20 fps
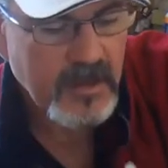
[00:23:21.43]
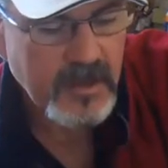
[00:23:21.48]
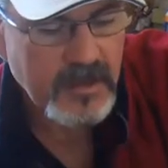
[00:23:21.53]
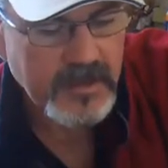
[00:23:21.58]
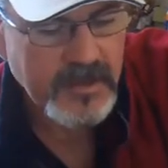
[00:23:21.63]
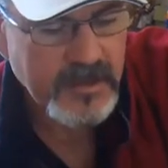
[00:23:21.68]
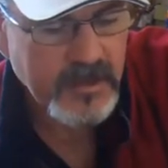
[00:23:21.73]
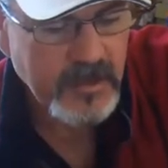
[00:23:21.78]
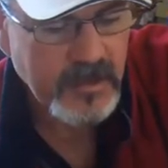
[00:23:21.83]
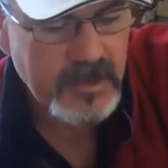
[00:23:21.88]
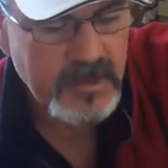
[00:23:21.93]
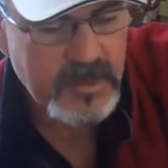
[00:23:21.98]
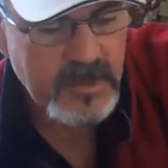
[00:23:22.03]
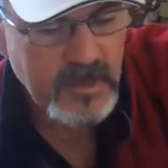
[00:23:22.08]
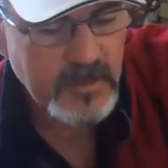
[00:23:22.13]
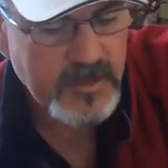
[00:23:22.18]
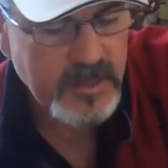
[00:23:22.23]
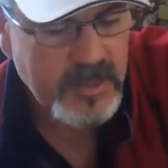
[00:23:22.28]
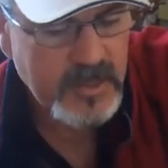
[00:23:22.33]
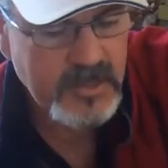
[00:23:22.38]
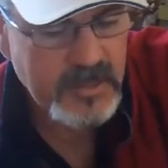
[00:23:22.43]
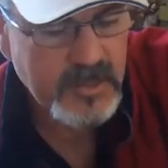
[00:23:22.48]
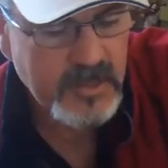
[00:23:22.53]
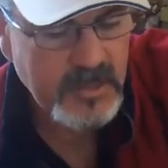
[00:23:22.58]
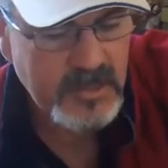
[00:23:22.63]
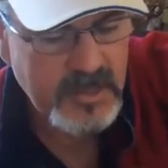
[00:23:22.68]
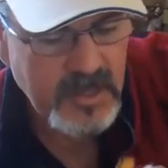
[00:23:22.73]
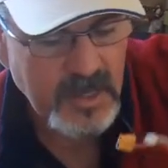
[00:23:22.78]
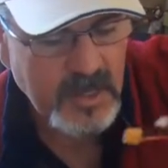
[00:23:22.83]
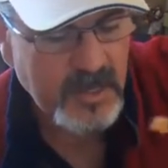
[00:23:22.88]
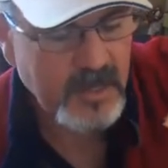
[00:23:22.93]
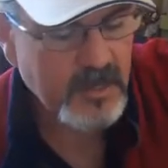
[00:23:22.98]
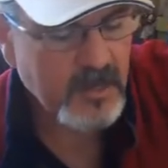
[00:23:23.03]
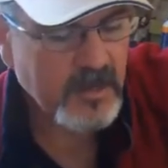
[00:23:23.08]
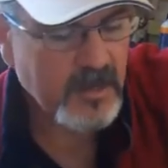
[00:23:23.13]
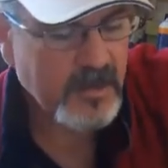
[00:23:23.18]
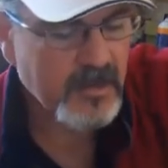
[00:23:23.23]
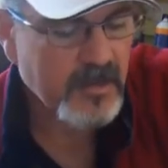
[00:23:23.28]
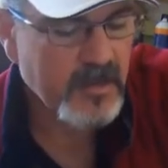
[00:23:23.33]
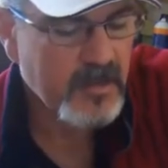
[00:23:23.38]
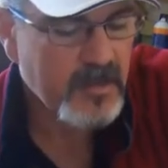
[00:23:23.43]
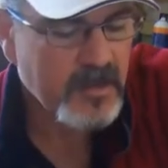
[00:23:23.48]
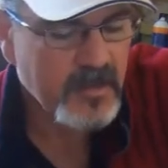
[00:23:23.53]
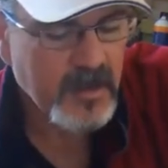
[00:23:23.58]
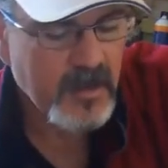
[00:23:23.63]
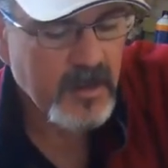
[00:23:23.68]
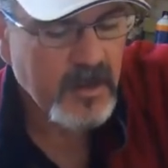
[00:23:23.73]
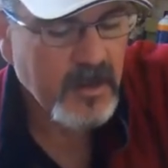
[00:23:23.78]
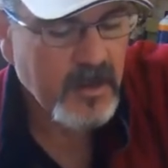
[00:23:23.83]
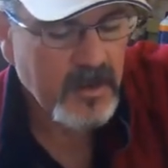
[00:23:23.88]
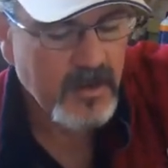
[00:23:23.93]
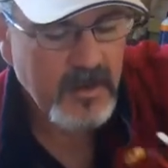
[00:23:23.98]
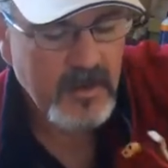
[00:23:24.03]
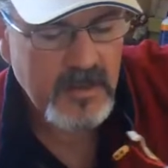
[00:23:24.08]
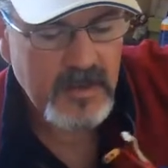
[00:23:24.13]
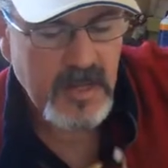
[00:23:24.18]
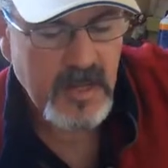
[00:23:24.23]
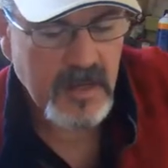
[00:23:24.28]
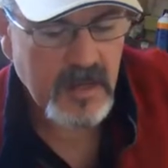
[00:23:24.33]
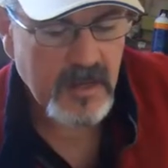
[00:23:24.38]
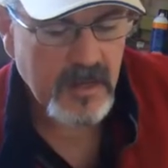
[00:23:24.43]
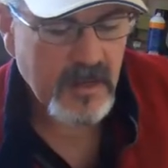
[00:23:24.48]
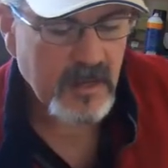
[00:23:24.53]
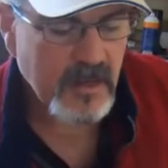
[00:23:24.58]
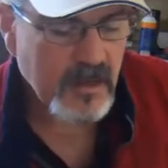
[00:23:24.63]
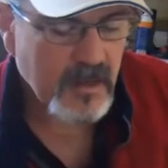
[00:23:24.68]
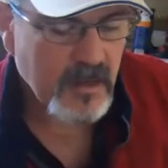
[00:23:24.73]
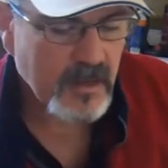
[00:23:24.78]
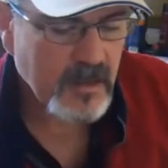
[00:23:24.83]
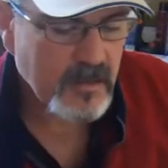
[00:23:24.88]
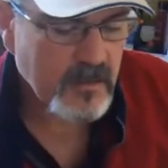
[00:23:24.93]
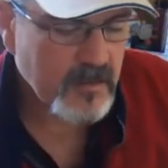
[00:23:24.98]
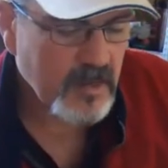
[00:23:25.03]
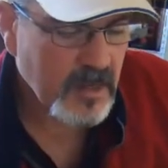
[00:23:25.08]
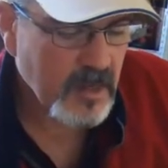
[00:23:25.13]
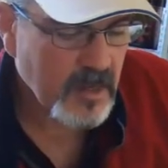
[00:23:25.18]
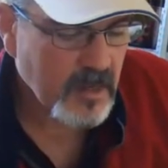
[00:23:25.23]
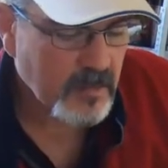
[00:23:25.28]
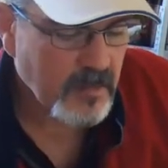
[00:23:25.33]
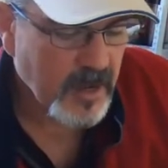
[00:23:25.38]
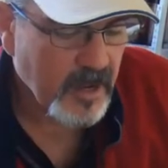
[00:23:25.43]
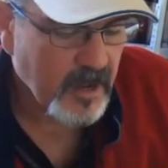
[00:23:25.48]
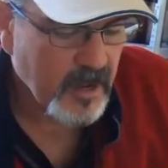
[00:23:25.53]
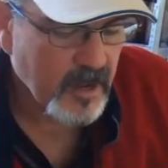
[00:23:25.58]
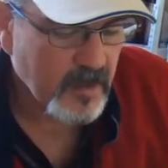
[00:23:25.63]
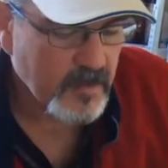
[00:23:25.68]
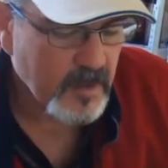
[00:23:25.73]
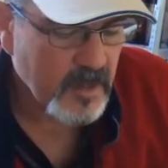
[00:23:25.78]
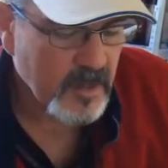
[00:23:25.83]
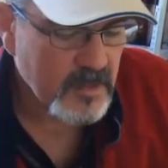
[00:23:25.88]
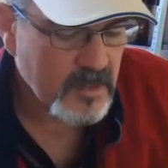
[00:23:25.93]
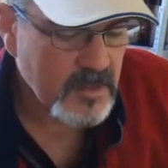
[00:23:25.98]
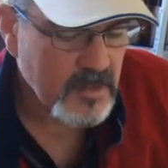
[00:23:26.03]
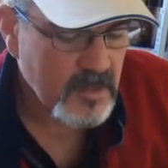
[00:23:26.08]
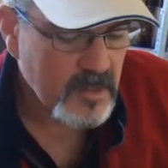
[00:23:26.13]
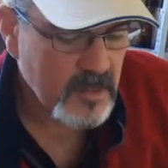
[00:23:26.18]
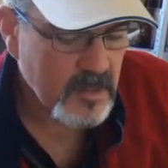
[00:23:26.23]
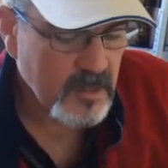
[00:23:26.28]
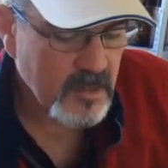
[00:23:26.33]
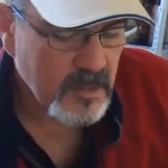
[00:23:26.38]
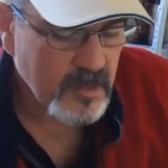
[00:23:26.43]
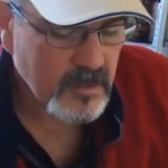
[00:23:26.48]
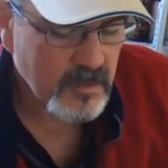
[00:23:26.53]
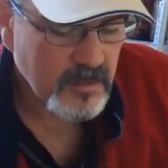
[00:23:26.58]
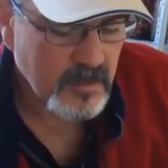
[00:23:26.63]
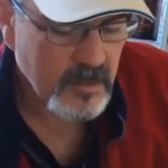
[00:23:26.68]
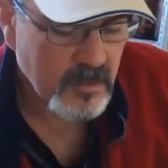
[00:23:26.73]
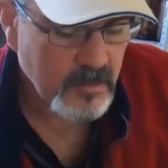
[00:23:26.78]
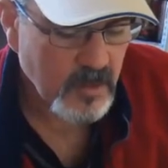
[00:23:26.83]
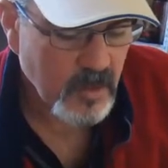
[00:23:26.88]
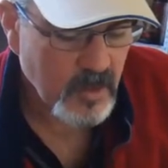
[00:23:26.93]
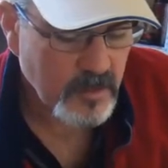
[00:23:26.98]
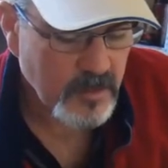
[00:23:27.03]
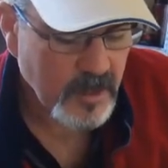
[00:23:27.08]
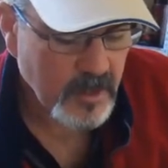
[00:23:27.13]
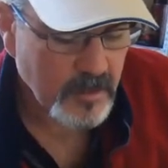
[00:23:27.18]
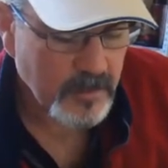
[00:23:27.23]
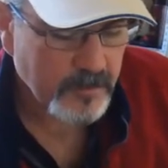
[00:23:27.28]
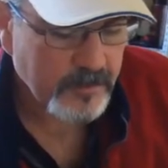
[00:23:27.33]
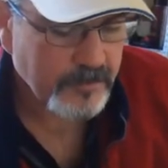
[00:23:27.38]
you know, because it'll be easier to tuck in underneath there and get it back up against the motor mount.